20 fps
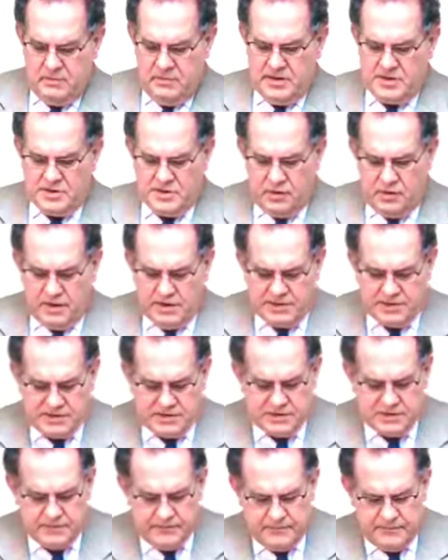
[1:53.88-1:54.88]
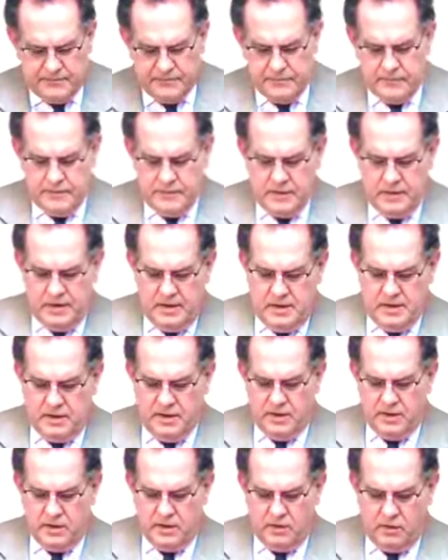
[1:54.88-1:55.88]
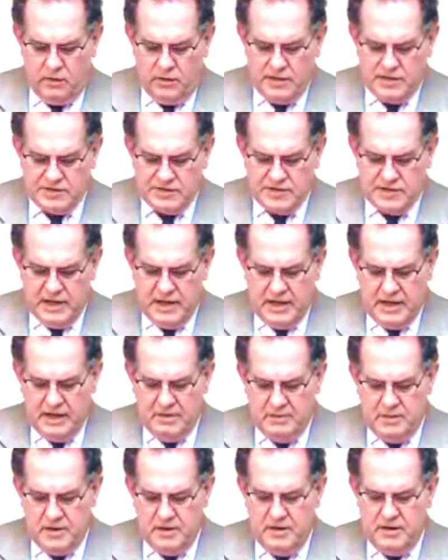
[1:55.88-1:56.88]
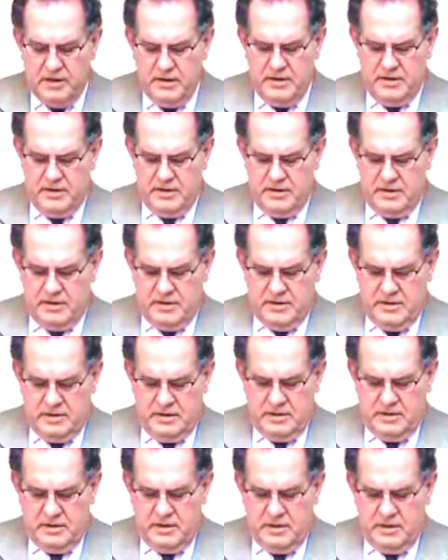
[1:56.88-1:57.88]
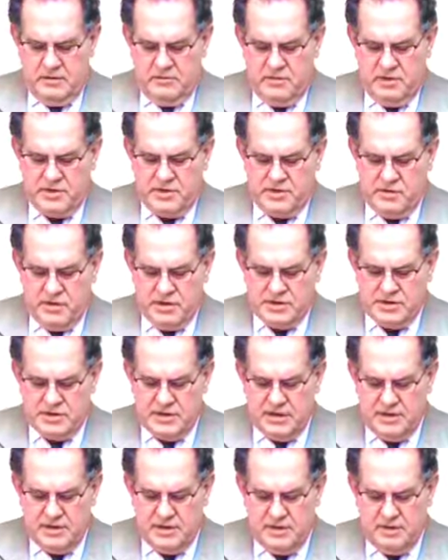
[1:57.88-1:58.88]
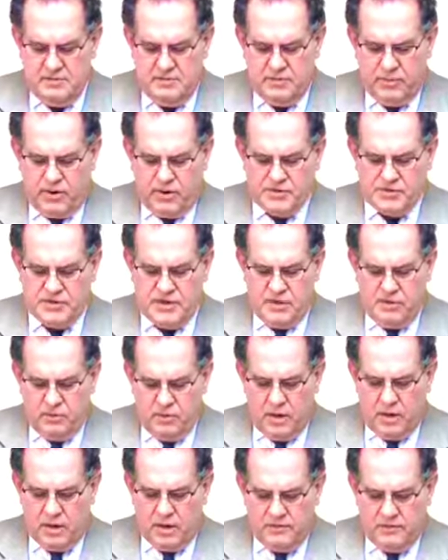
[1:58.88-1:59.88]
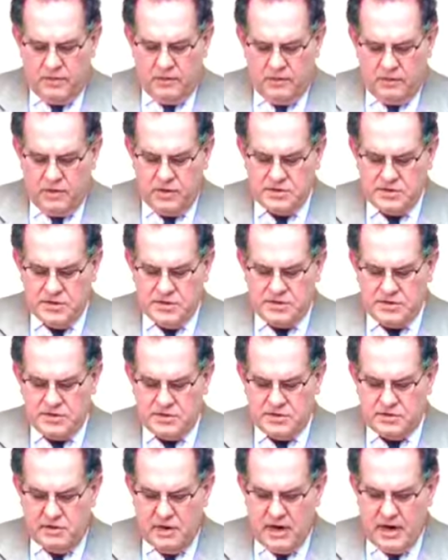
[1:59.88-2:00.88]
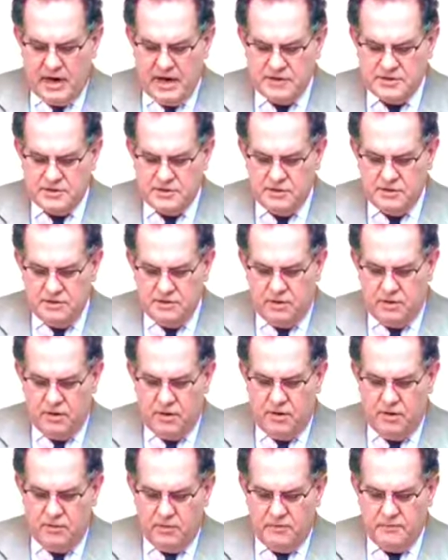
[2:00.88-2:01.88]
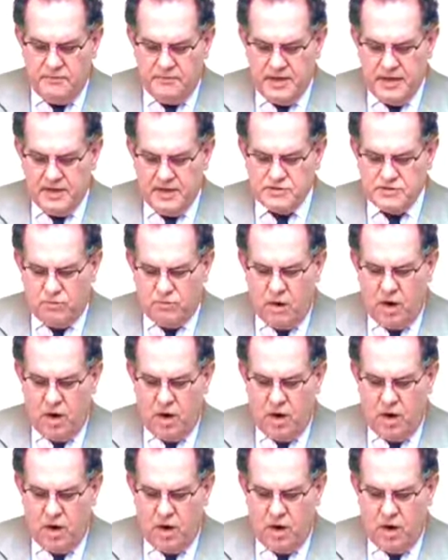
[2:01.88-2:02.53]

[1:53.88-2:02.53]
rejoice in your glorious name and rejoice in the person and work of the Lord Jesus Christ, who alone has